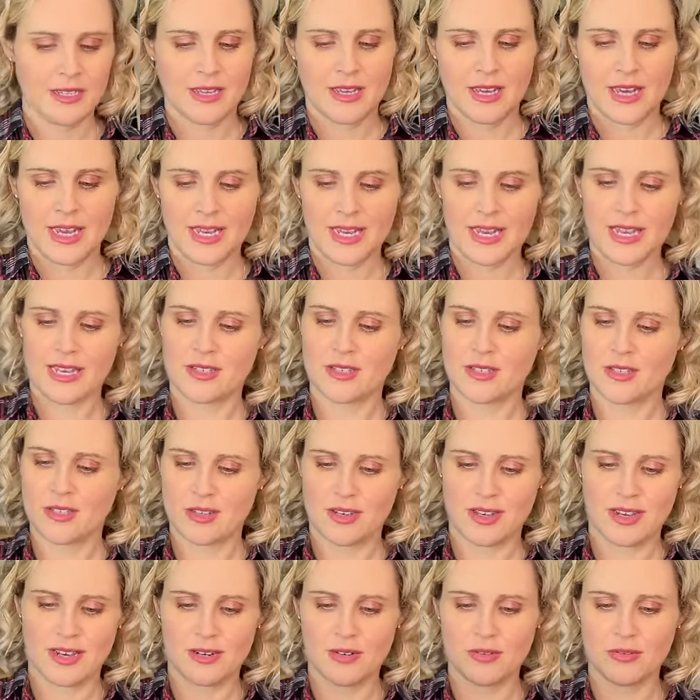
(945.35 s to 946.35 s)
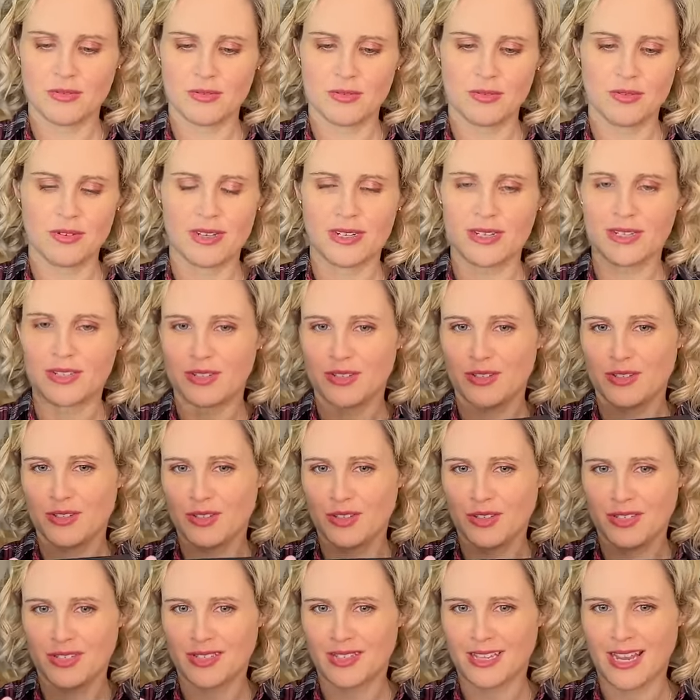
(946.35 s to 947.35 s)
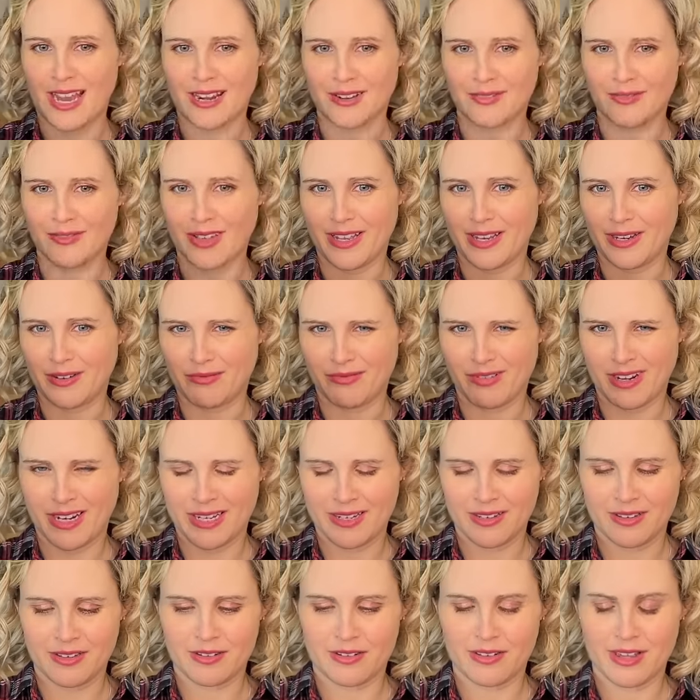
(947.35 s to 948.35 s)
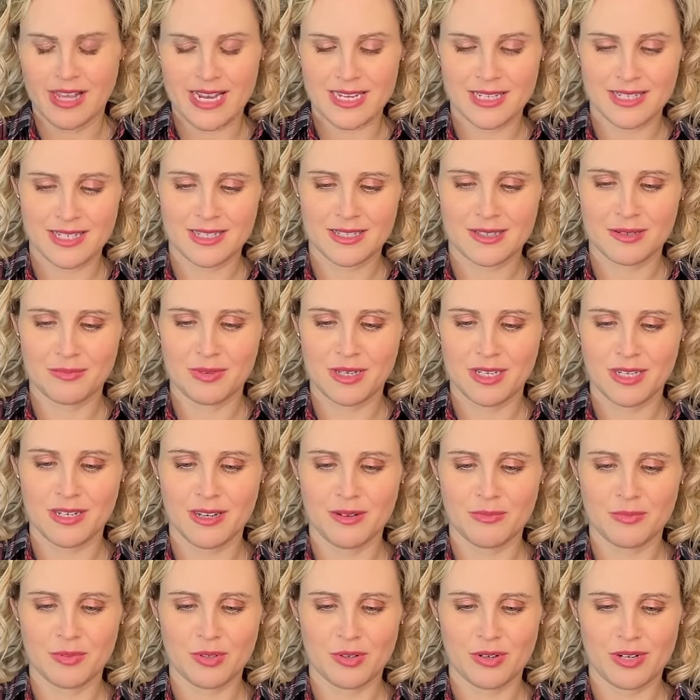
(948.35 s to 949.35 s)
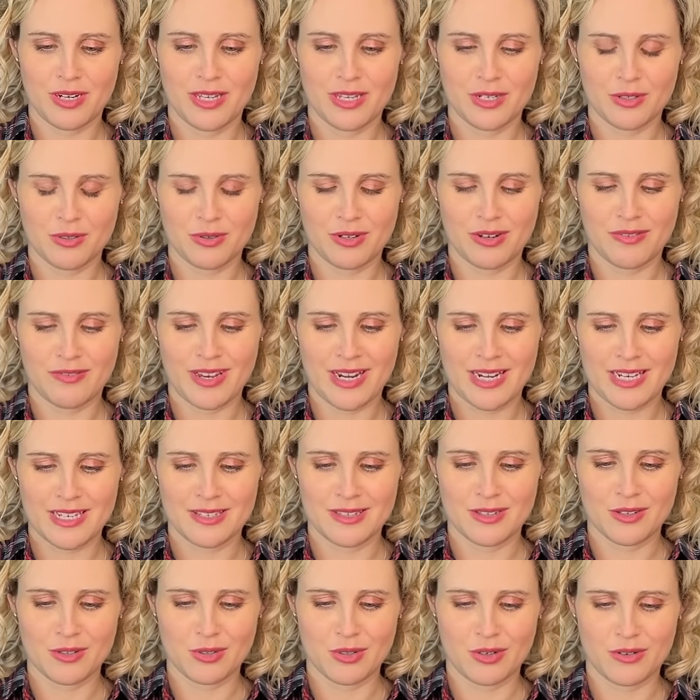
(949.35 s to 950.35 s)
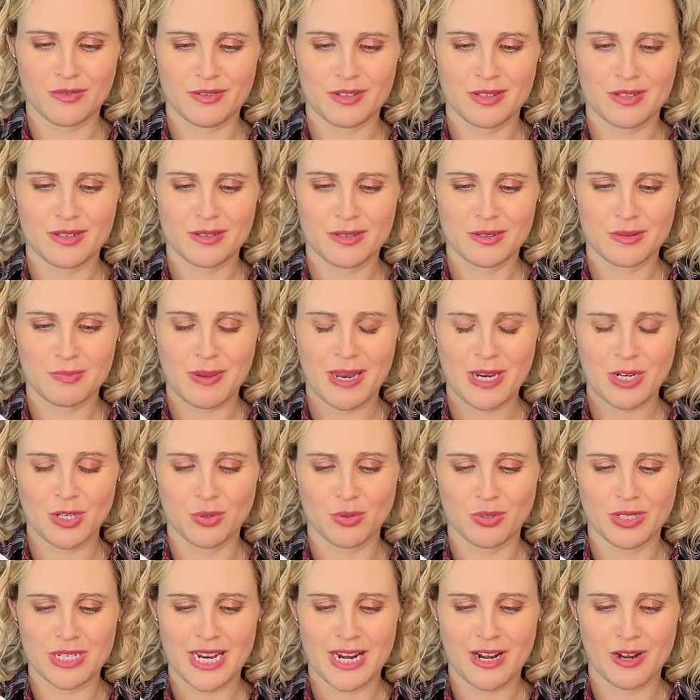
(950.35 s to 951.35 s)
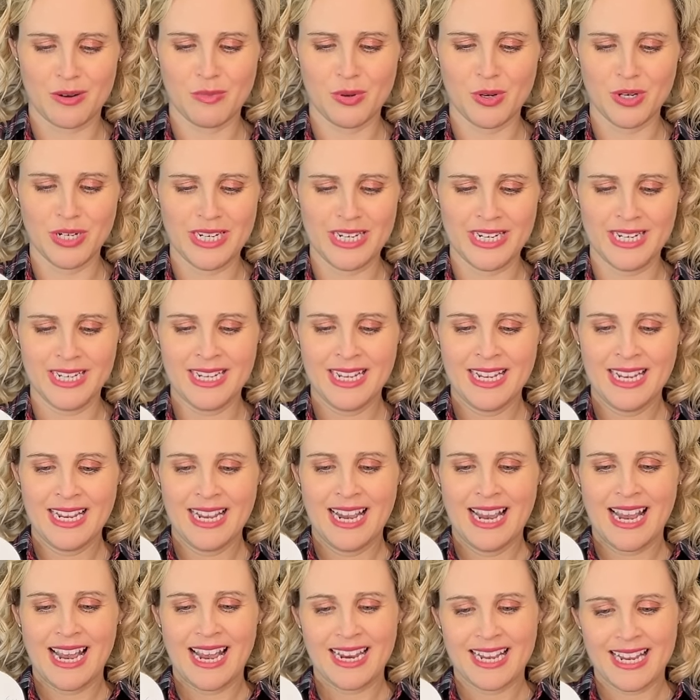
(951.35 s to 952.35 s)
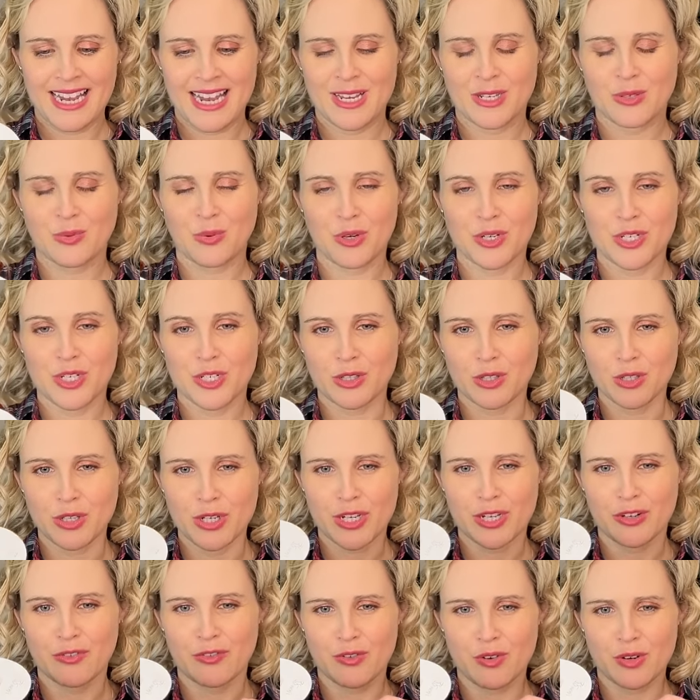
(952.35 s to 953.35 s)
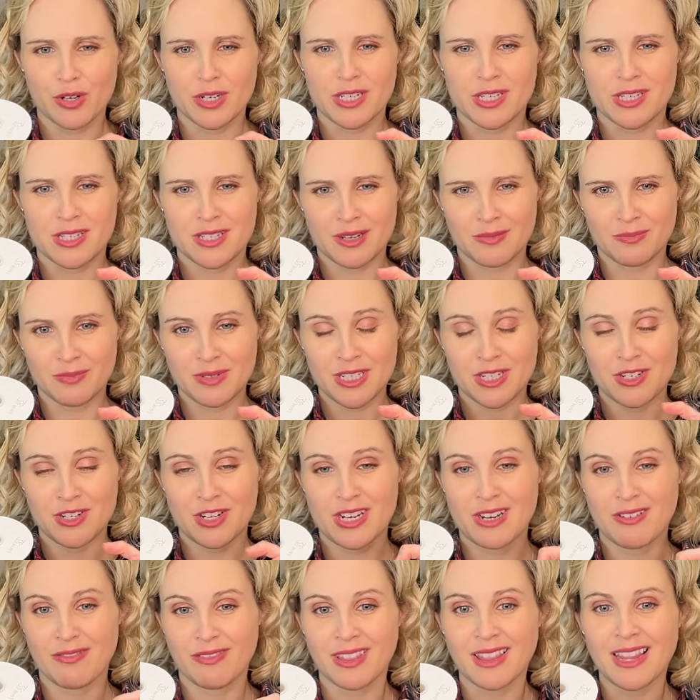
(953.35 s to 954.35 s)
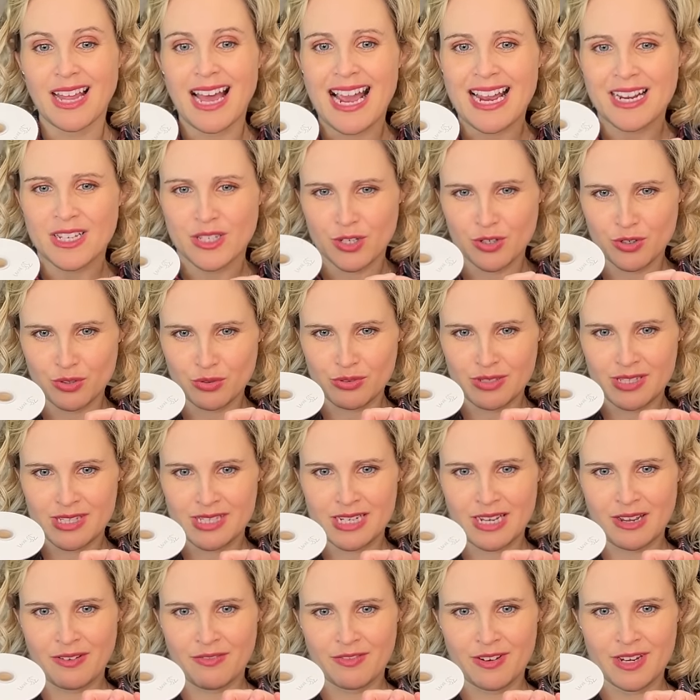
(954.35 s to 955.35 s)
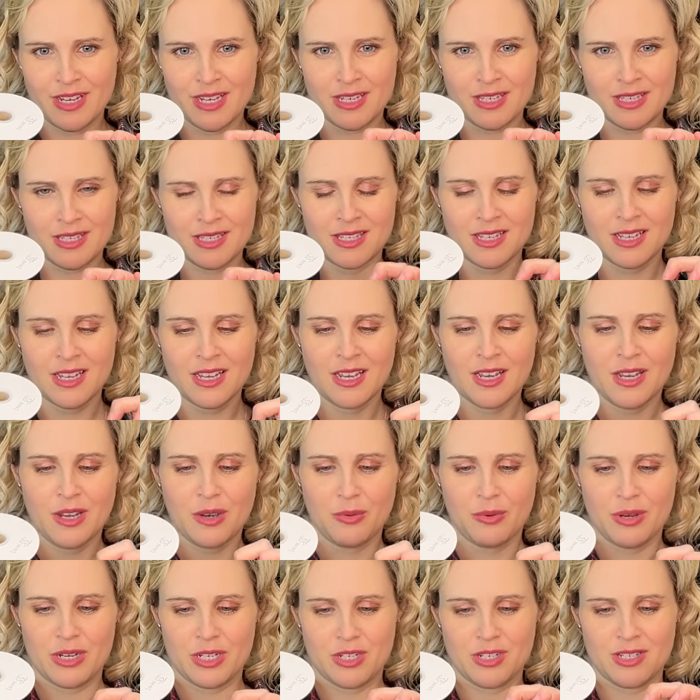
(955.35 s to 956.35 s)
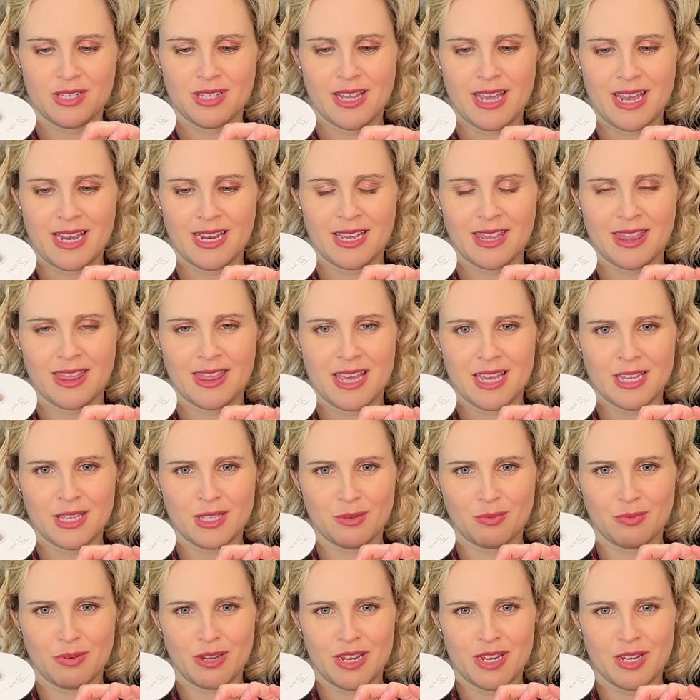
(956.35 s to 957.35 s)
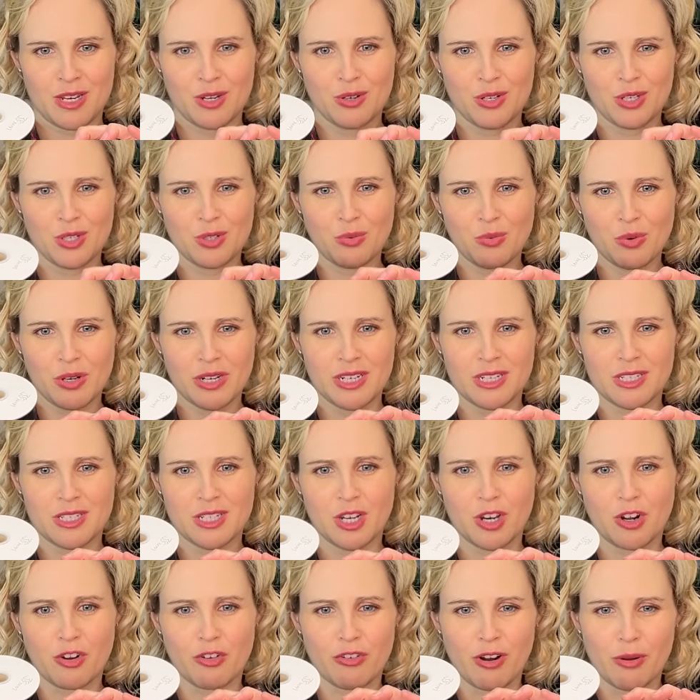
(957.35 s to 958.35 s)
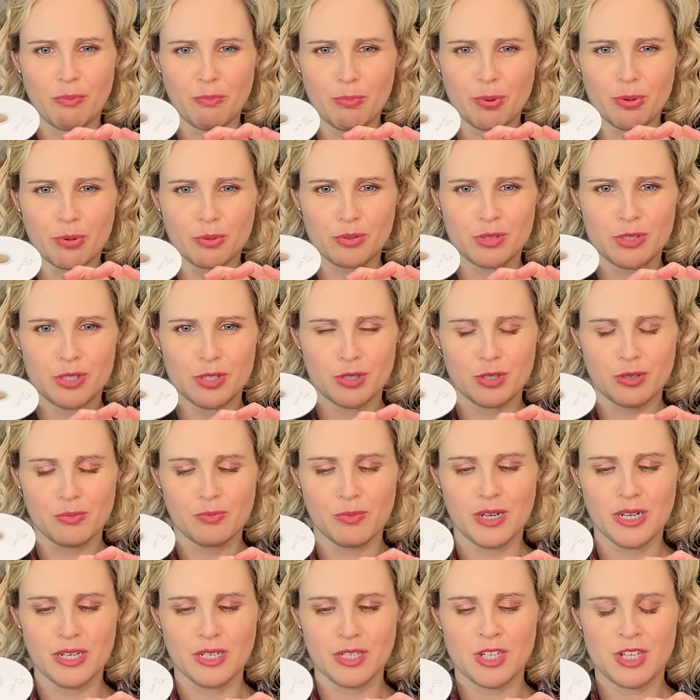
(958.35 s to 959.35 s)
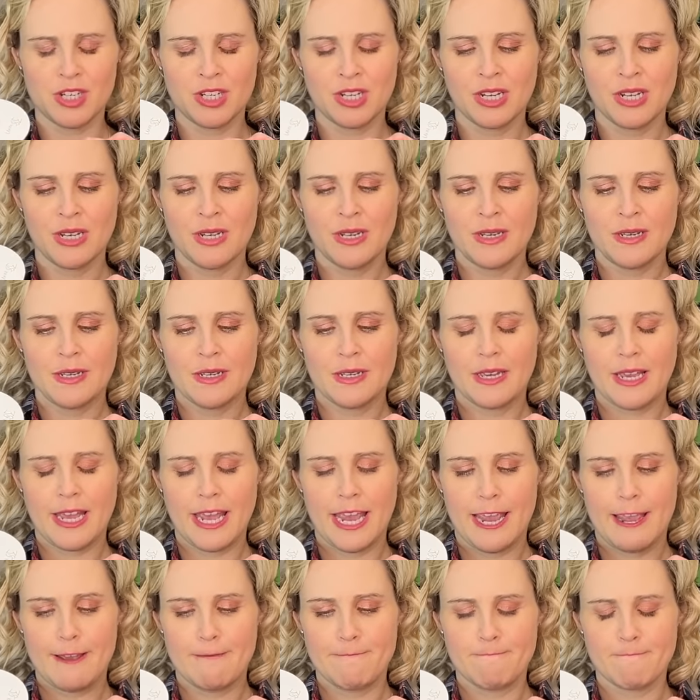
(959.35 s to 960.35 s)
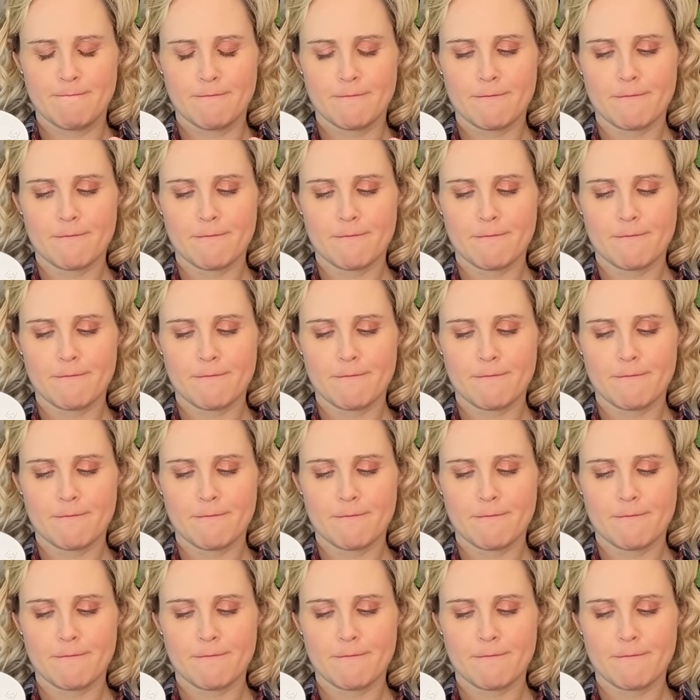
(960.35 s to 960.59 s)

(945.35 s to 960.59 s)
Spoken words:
I guess, I don't know, it's just kind of like regular elastic to me. I'm sorry that I don't have any sort of special term on it. I guess what you're looking for is some degree of lateral stiffness, which is like this way. You know, you don't want it to crumple too much. And